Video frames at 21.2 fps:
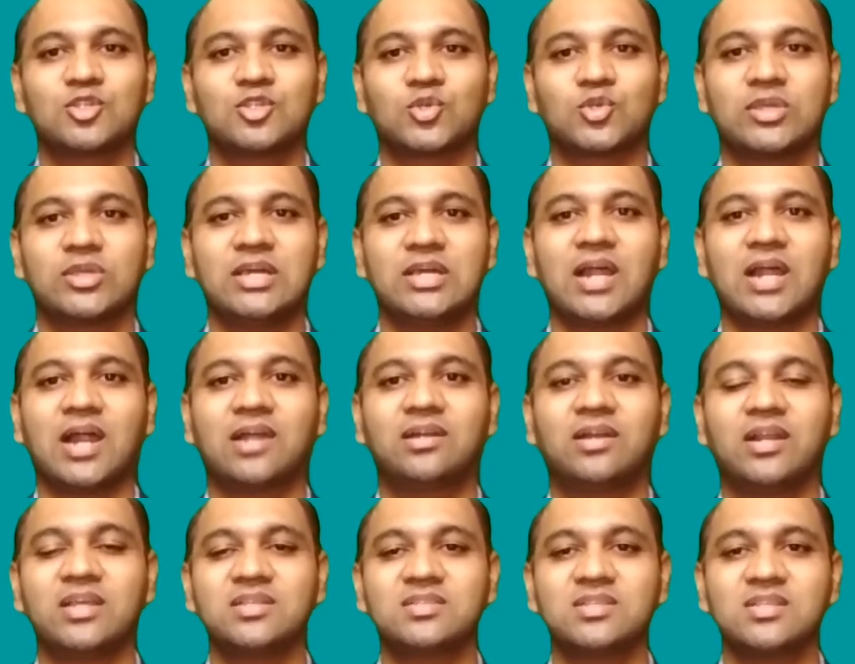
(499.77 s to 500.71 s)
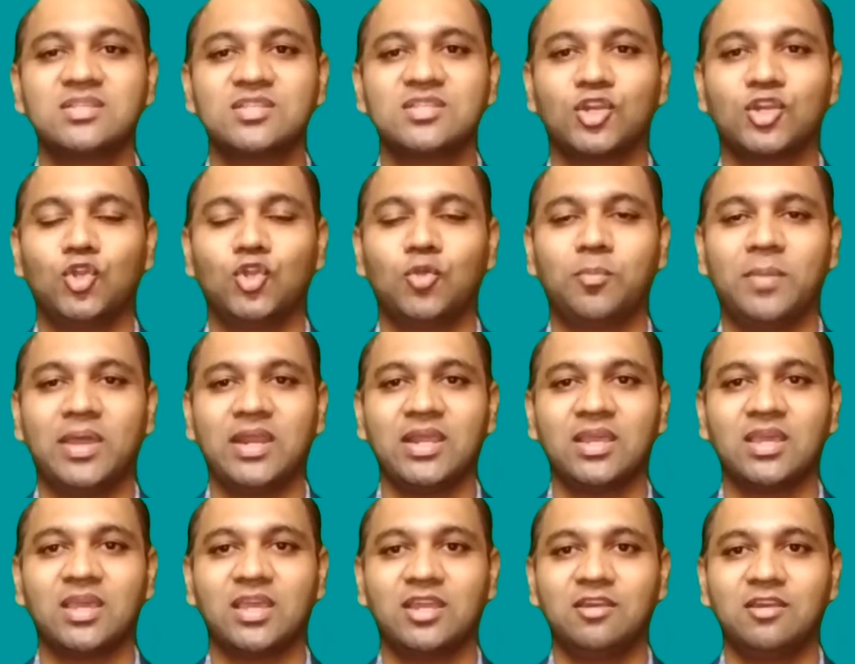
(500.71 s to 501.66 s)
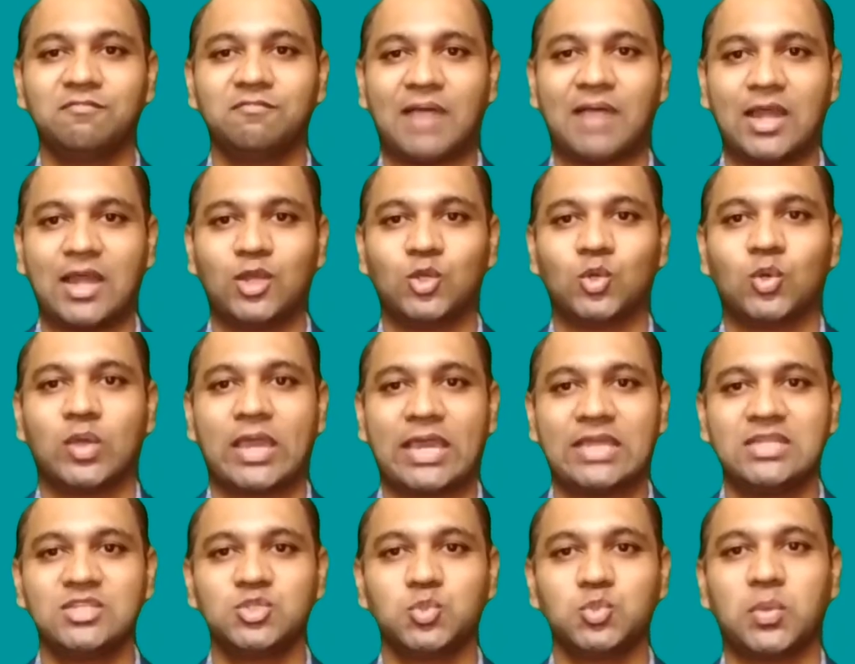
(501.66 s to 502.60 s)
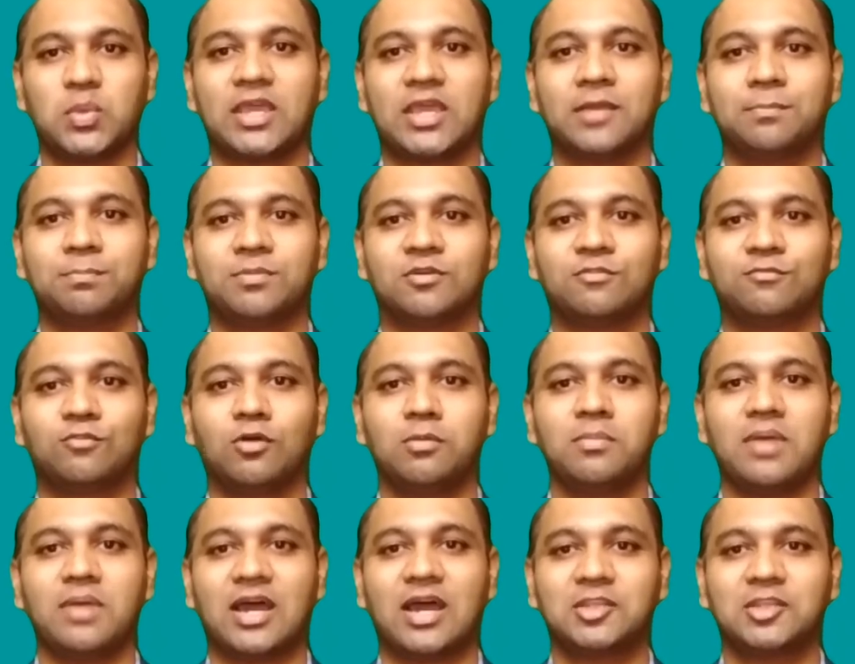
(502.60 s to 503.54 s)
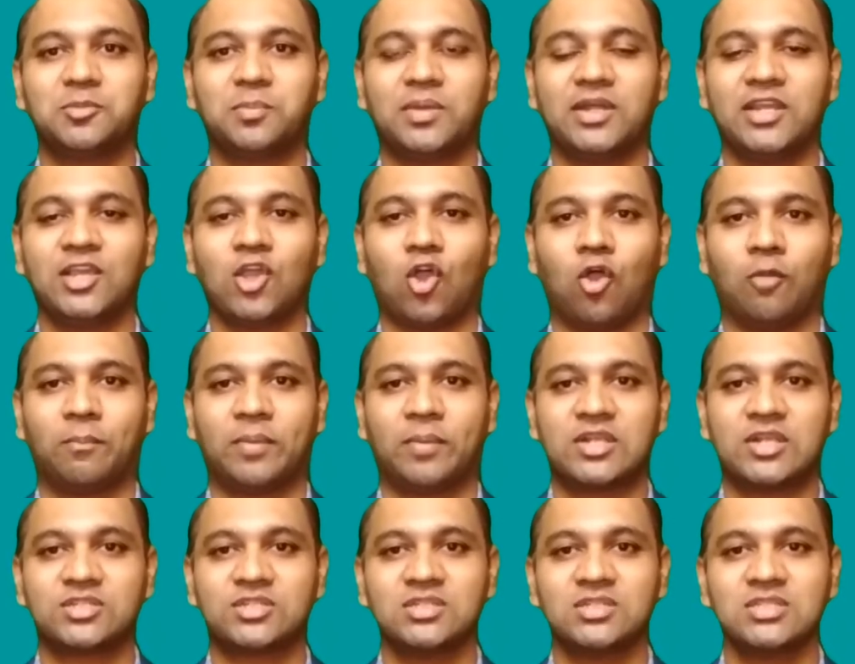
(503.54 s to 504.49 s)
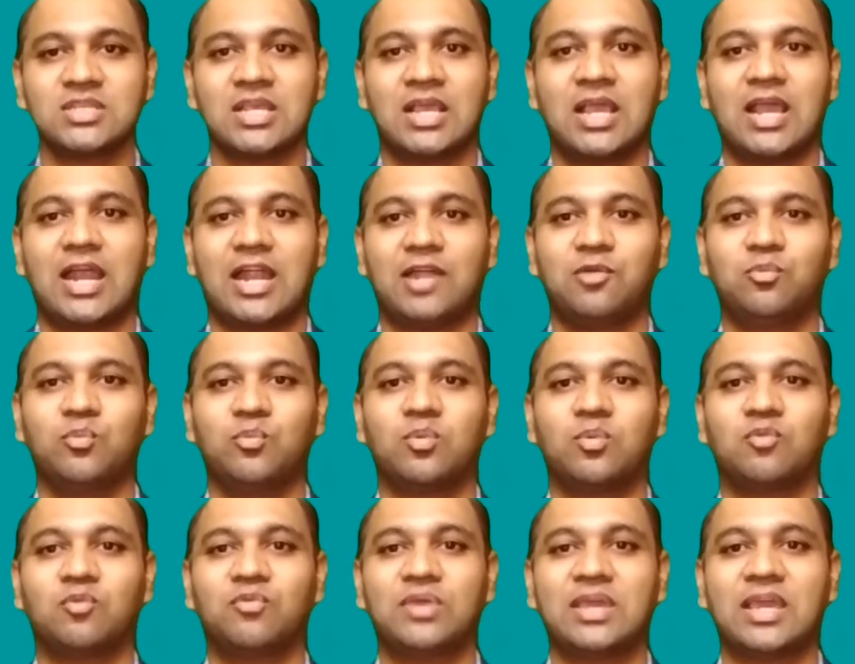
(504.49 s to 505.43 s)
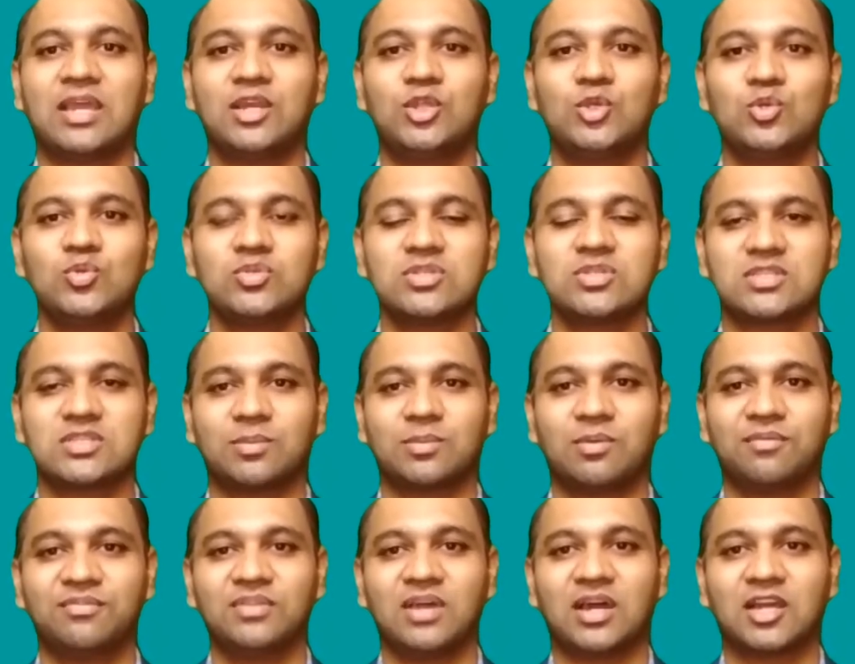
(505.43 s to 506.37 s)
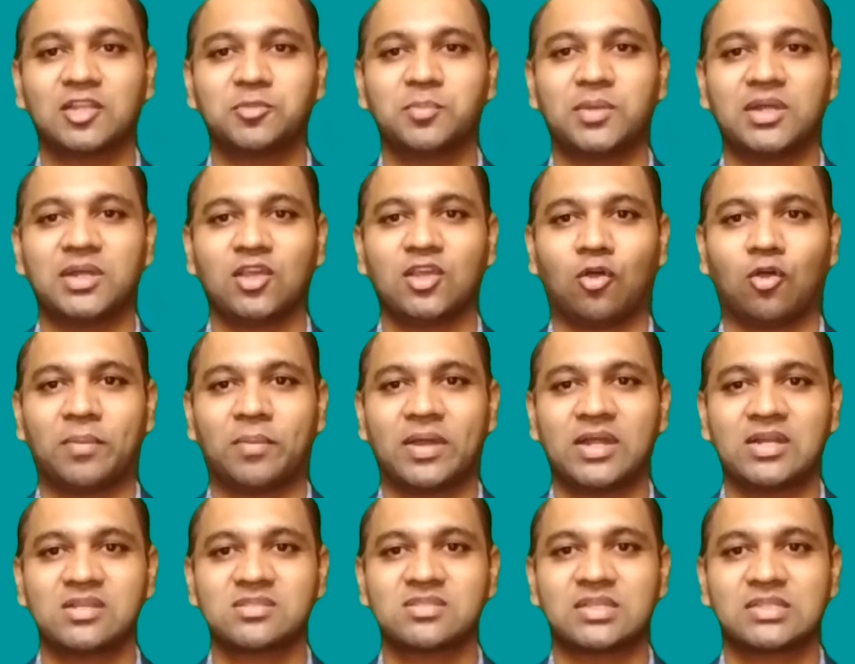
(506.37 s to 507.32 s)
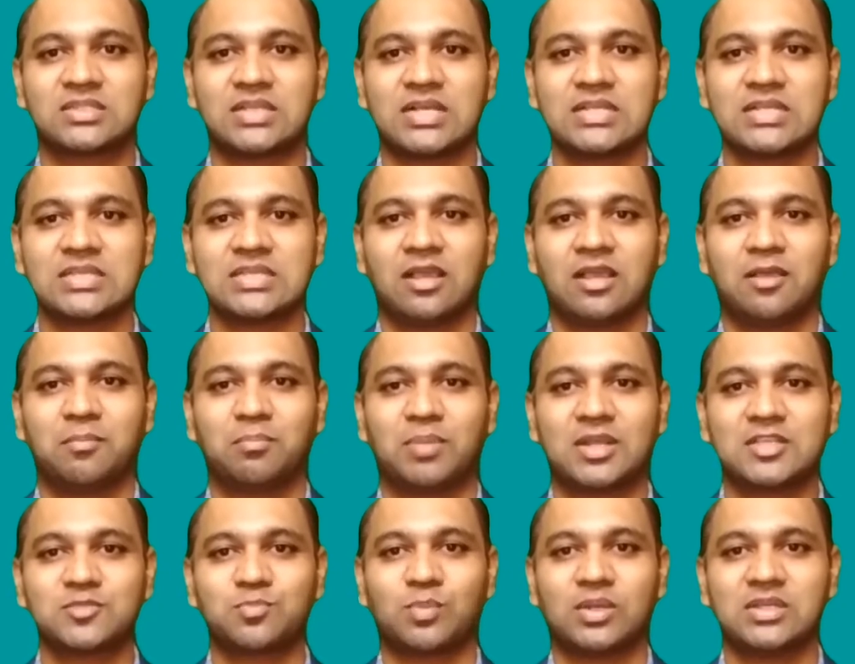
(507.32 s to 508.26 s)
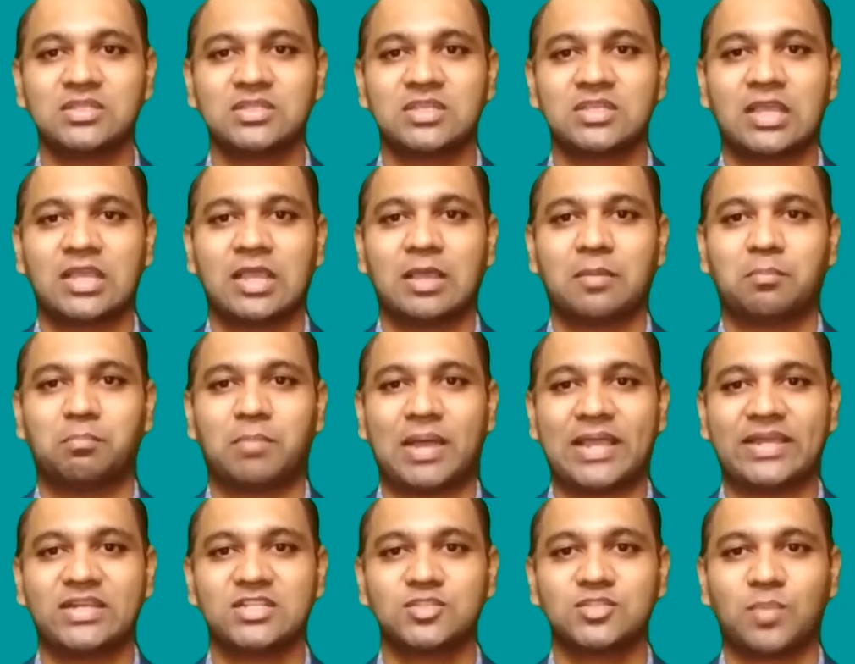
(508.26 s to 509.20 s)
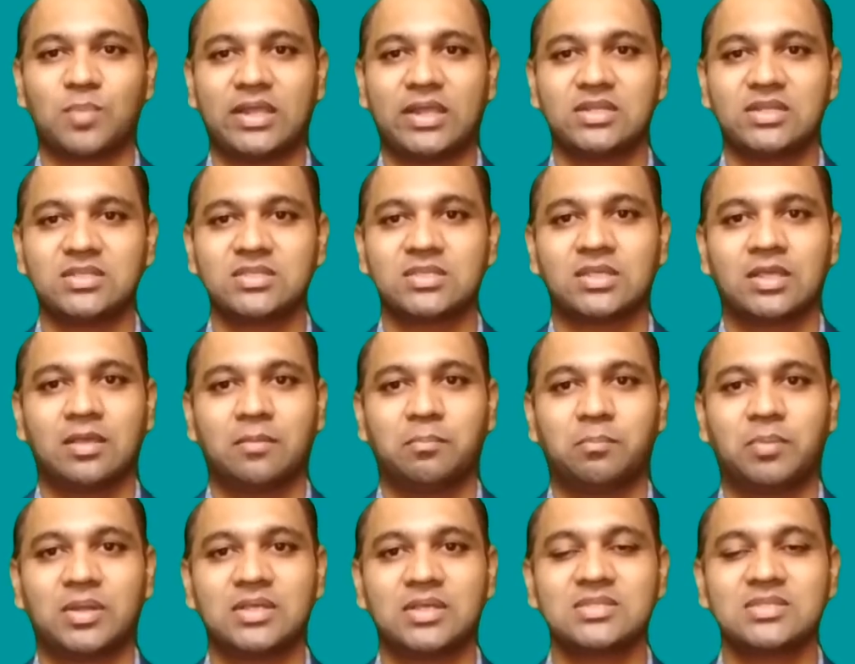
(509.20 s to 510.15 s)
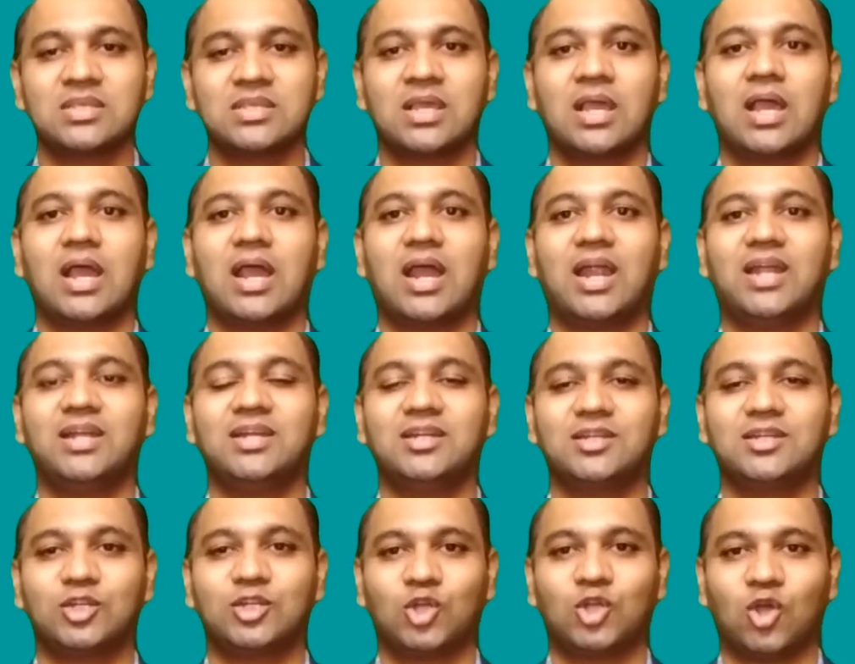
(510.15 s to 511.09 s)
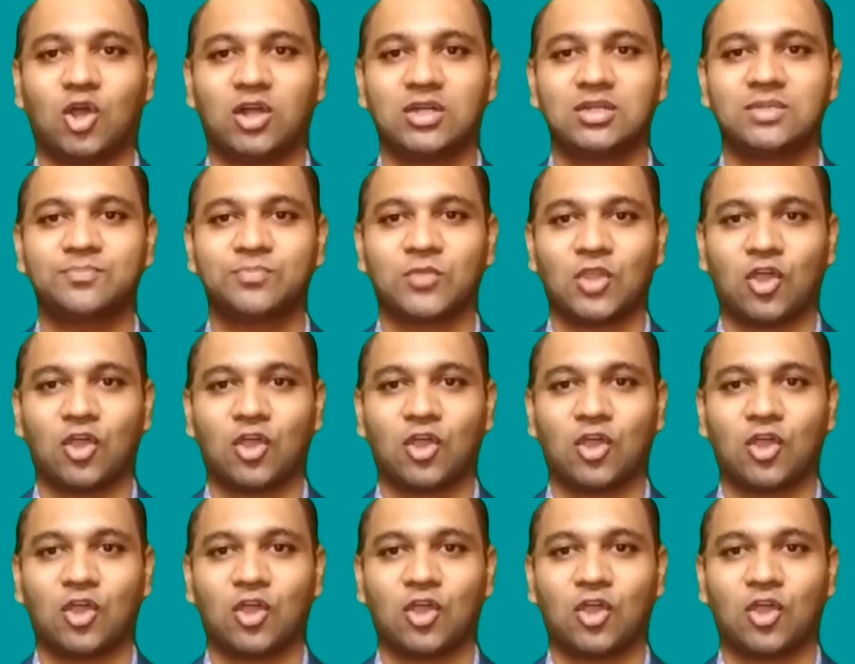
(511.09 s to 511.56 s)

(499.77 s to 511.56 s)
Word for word: So here address is numeric in value. Hence we can perform arithmetic operations and we can use some of the arithmetic operators such as plus plus minus minus plus and dot